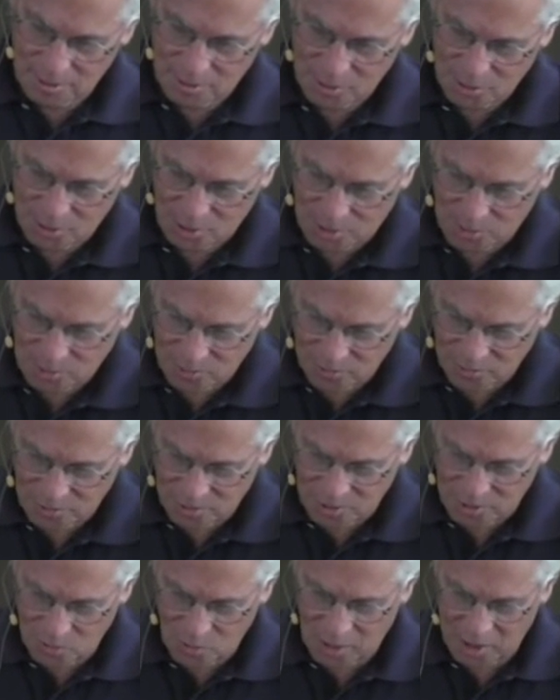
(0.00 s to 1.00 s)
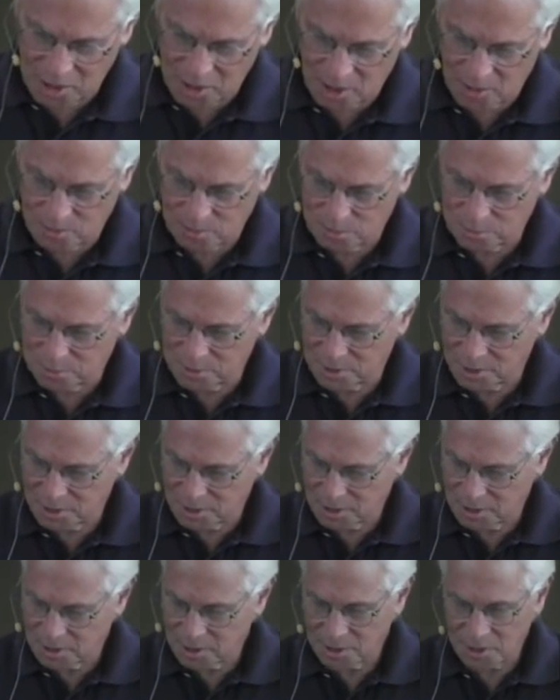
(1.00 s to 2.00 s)
some of the Wake Up
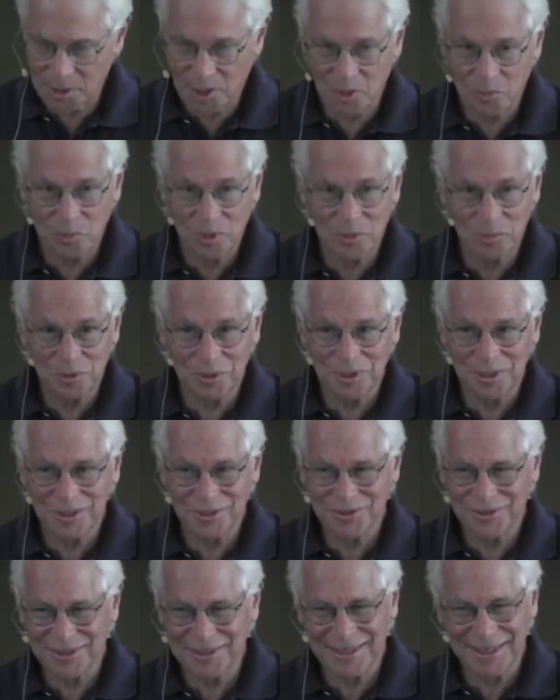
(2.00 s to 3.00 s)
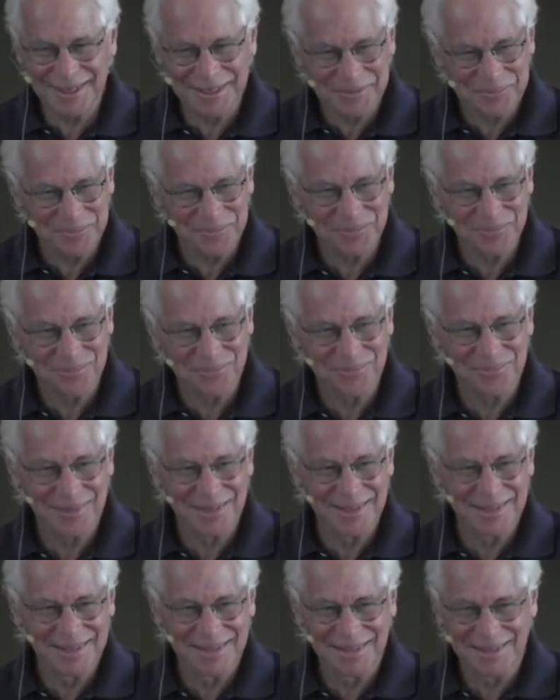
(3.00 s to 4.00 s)
young people here today.
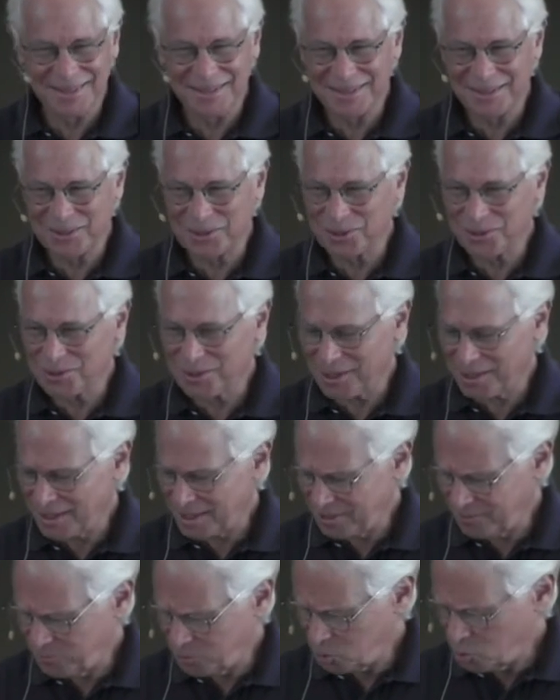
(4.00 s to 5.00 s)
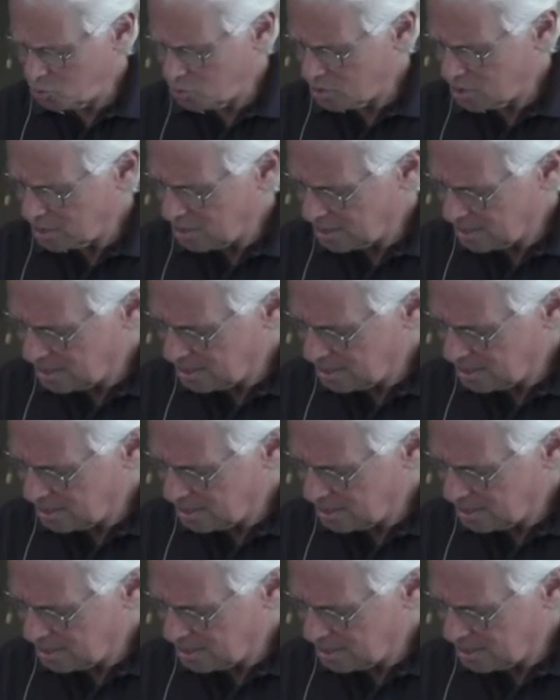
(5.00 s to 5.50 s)
Good to have you.